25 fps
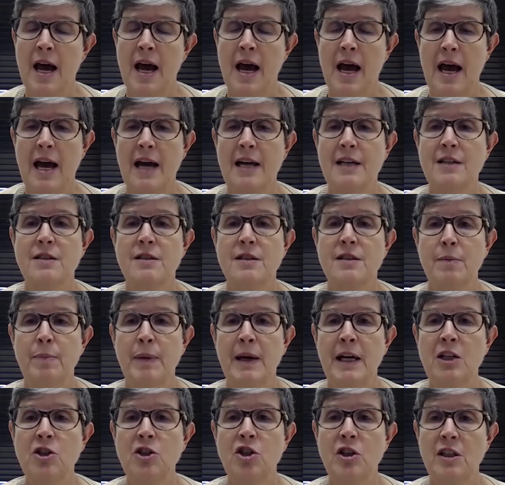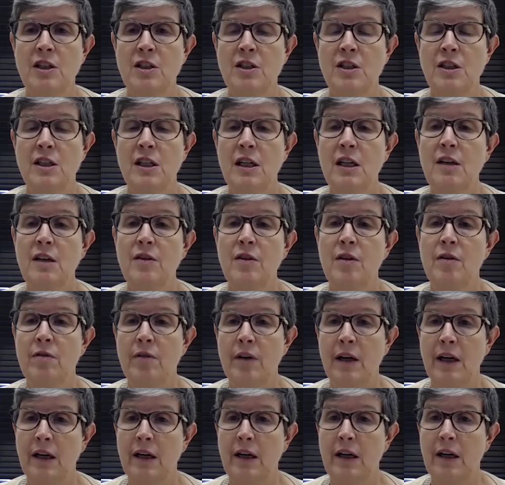As the patient is getting
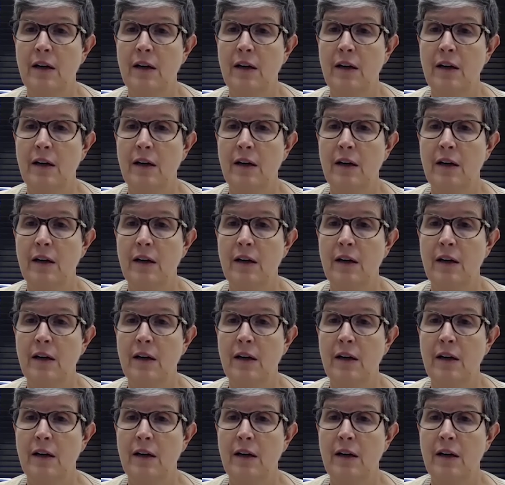the